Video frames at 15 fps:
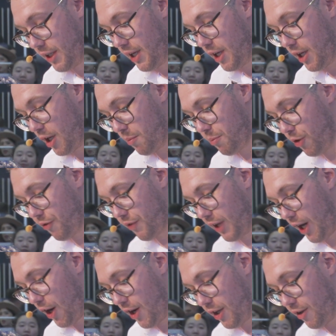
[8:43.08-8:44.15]
improve
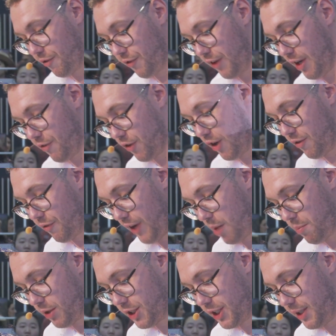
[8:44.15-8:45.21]
clarity of flavour and
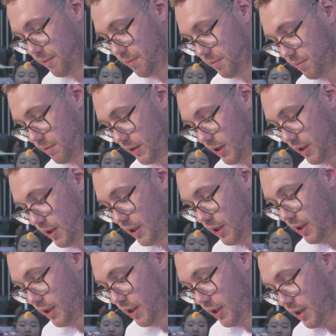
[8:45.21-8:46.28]
vibrancy,
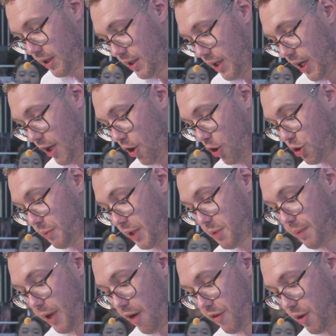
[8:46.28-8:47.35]
it also makes perfect